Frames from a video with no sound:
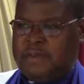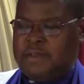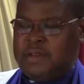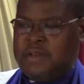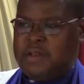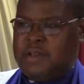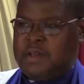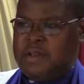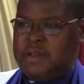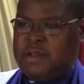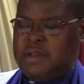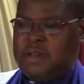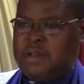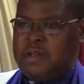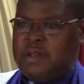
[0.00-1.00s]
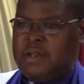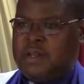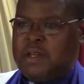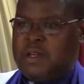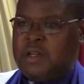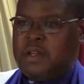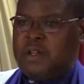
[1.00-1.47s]

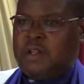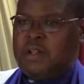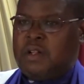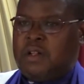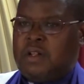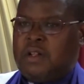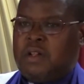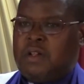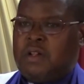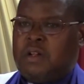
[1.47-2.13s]
Nothing is said.